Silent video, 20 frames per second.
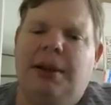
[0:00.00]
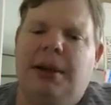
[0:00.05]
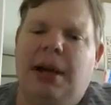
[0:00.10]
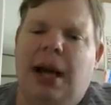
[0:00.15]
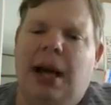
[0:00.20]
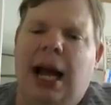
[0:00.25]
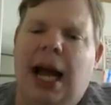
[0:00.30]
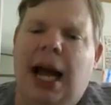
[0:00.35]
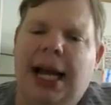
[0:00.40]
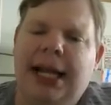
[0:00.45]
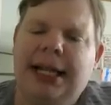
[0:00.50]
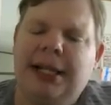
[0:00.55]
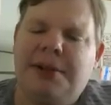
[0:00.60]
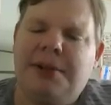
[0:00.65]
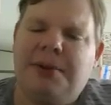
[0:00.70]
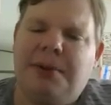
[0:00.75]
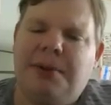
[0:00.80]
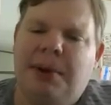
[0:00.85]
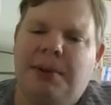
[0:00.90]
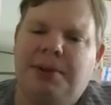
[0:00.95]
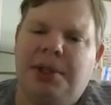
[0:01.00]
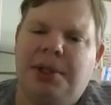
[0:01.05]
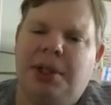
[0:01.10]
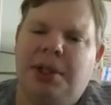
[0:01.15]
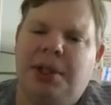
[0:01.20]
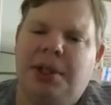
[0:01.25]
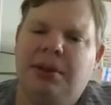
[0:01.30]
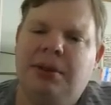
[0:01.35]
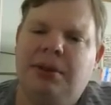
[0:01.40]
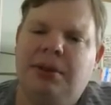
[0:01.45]
high
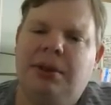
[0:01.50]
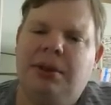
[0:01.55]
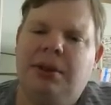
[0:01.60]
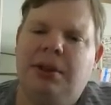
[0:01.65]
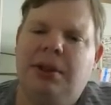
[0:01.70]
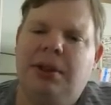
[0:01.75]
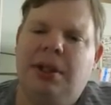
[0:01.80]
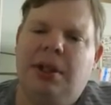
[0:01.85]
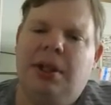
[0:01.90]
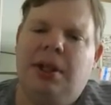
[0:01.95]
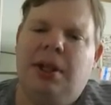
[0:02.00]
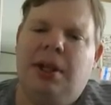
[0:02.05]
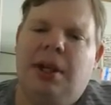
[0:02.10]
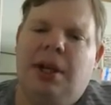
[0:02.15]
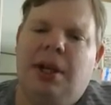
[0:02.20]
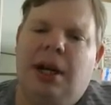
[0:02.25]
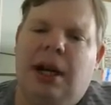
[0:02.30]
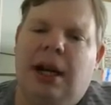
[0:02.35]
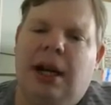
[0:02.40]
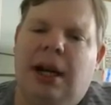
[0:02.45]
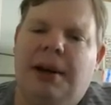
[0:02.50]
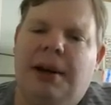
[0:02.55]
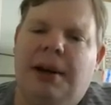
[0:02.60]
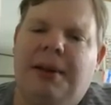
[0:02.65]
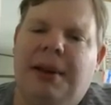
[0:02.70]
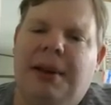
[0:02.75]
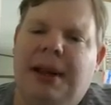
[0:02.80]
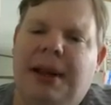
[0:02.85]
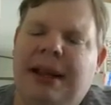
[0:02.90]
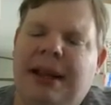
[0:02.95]
disruption.
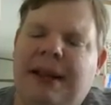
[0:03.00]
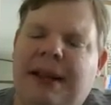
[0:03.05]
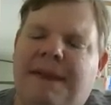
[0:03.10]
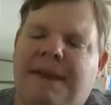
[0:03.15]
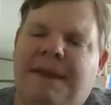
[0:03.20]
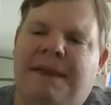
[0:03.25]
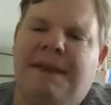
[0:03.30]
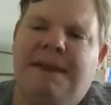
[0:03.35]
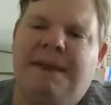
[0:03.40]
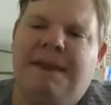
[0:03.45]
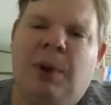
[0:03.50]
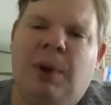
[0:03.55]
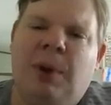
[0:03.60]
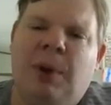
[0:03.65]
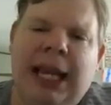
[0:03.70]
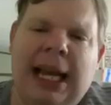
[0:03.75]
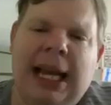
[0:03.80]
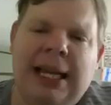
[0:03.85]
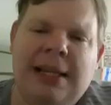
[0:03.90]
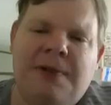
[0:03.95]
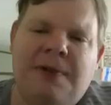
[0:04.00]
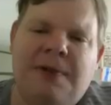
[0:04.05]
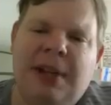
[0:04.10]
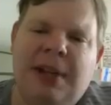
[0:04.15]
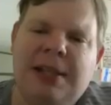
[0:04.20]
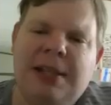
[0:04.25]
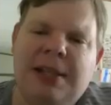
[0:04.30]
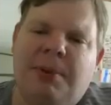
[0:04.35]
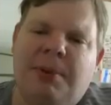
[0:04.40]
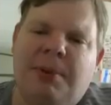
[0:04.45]
In the one case,
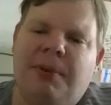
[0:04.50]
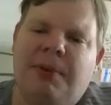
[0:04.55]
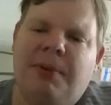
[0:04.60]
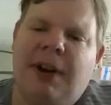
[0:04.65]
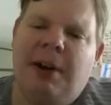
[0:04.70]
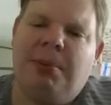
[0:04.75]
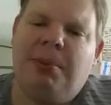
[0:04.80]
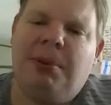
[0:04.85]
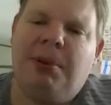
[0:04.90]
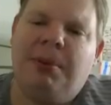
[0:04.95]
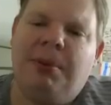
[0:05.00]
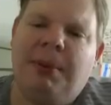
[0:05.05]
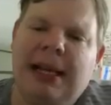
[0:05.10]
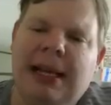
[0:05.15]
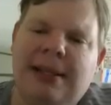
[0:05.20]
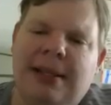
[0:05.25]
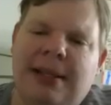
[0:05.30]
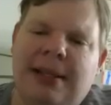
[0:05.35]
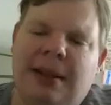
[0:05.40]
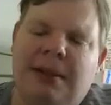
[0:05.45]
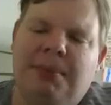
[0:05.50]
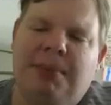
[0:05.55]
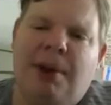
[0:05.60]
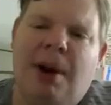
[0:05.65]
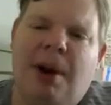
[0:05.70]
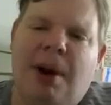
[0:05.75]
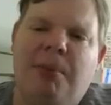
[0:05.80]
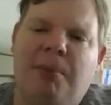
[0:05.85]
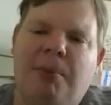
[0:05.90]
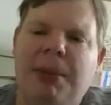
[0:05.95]
Vespiquen Vileplume has a
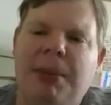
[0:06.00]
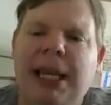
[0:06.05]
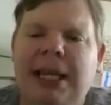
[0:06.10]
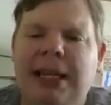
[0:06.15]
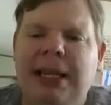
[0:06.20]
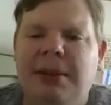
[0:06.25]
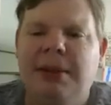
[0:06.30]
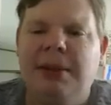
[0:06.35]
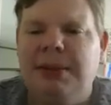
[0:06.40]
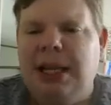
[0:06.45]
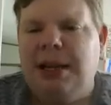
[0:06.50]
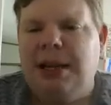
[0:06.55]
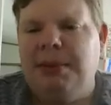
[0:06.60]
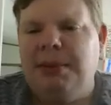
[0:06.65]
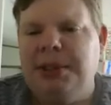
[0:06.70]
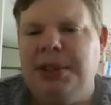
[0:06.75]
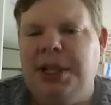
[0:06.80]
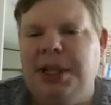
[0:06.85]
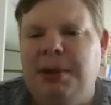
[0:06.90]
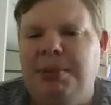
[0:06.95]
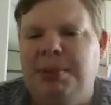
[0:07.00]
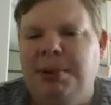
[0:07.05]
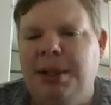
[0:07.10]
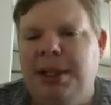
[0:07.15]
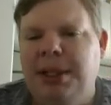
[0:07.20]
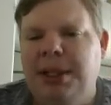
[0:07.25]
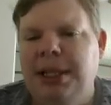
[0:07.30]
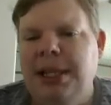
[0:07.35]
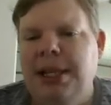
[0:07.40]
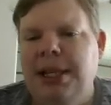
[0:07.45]
probably medium damage
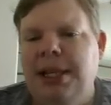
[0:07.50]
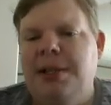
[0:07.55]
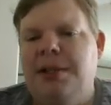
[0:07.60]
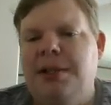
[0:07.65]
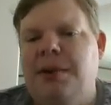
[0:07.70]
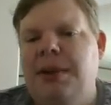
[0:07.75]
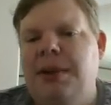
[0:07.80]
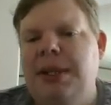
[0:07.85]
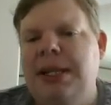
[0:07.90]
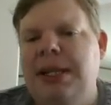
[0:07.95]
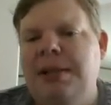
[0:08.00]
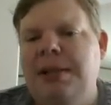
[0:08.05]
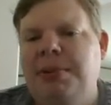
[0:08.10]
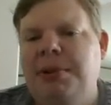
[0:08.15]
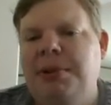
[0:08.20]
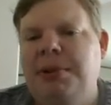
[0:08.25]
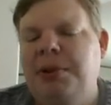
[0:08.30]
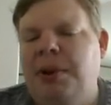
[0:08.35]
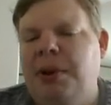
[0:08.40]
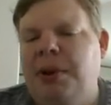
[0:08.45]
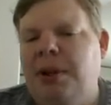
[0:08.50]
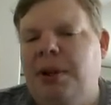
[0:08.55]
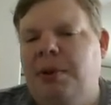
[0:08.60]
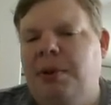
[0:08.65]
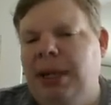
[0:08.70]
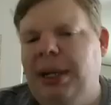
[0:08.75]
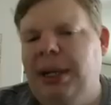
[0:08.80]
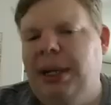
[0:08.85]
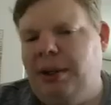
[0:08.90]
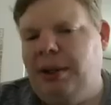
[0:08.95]
output, so it does put you on a
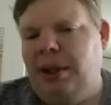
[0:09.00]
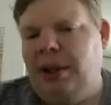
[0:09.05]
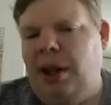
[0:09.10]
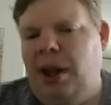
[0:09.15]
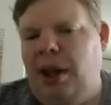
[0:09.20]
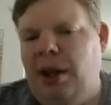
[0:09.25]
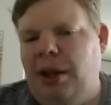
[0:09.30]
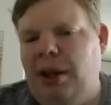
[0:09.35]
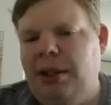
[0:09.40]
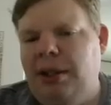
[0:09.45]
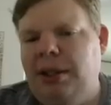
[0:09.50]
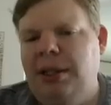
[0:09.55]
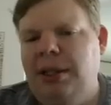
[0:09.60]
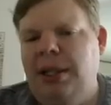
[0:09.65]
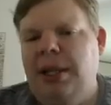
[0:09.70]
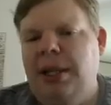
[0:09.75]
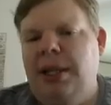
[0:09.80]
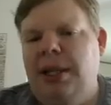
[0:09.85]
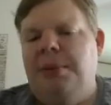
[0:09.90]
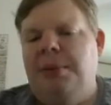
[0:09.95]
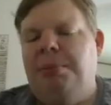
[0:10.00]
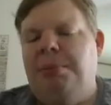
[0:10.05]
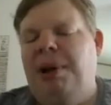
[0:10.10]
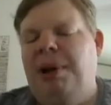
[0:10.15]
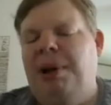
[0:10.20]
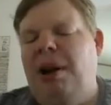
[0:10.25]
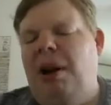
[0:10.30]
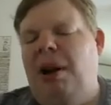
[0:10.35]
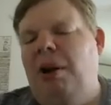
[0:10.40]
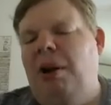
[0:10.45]
quicker clock.
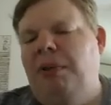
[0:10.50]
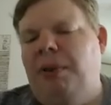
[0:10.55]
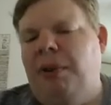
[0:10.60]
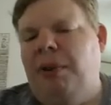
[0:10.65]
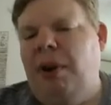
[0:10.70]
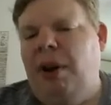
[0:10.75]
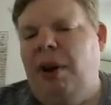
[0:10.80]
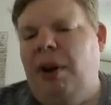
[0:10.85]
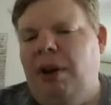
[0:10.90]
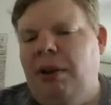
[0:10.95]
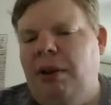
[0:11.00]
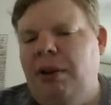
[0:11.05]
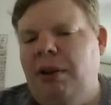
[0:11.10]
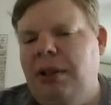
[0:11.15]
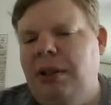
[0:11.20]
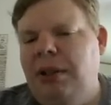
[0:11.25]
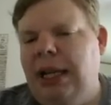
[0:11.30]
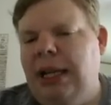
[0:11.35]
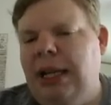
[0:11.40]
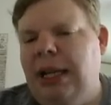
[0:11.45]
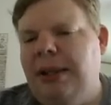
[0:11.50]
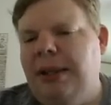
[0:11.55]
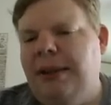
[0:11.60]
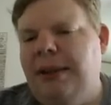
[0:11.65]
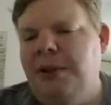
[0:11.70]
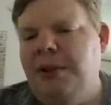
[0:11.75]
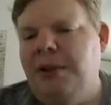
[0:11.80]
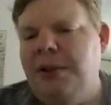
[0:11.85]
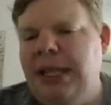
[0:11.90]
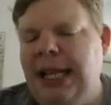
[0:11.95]
But overall,
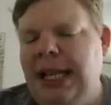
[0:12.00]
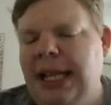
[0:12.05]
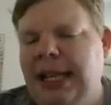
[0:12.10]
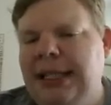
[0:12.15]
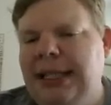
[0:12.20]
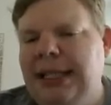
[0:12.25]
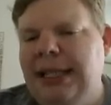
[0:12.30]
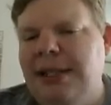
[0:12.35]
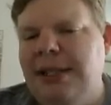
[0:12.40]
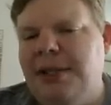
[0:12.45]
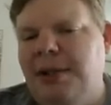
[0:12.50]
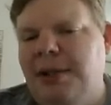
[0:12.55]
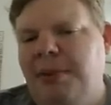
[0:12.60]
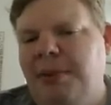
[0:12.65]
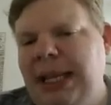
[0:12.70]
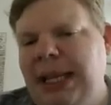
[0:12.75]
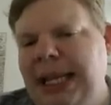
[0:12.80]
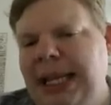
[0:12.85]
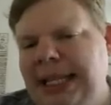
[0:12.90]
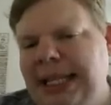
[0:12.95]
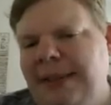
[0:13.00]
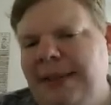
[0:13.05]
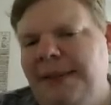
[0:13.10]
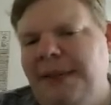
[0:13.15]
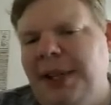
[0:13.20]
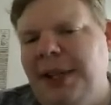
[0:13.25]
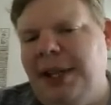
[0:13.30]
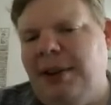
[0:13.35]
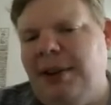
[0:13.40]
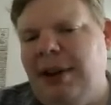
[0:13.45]
those are the ideas. So we need to
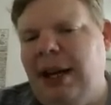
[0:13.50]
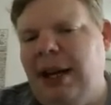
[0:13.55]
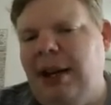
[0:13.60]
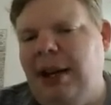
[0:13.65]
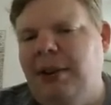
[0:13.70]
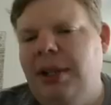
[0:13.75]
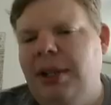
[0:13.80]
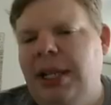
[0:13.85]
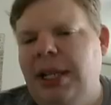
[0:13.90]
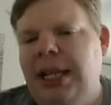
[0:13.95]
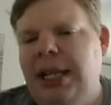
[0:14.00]
figure out